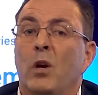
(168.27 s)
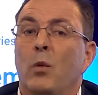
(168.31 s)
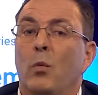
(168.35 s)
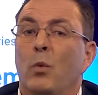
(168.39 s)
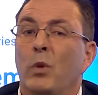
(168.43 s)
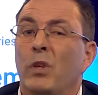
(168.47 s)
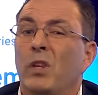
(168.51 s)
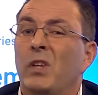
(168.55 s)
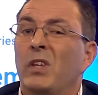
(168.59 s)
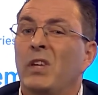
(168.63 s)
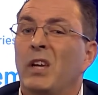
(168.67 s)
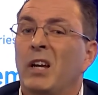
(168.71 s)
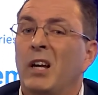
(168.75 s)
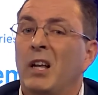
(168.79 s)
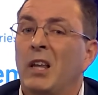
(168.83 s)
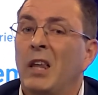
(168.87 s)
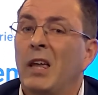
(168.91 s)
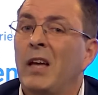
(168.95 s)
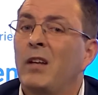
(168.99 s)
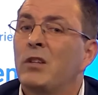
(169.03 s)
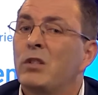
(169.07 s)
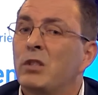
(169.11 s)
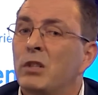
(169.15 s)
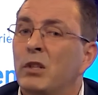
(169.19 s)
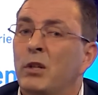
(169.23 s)
within their
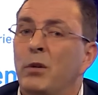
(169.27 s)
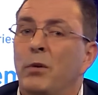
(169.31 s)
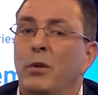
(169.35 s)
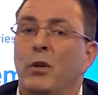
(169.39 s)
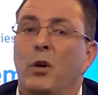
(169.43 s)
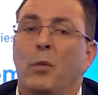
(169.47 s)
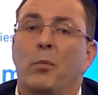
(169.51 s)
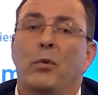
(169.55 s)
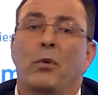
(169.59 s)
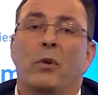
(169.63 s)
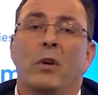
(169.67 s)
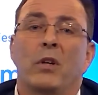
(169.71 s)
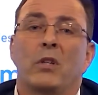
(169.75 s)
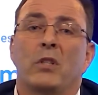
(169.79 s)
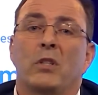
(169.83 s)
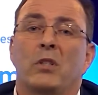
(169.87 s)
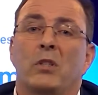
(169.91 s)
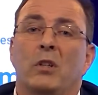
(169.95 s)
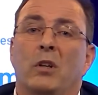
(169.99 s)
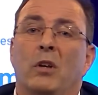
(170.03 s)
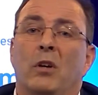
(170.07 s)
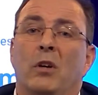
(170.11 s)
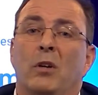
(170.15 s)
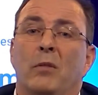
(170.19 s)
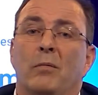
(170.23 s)
cloud security operations
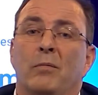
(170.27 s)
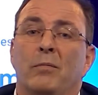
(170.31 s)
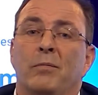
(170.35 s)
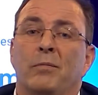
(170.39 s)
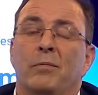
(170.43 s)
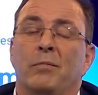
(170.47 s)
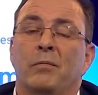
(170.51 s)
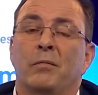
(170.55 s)
alone.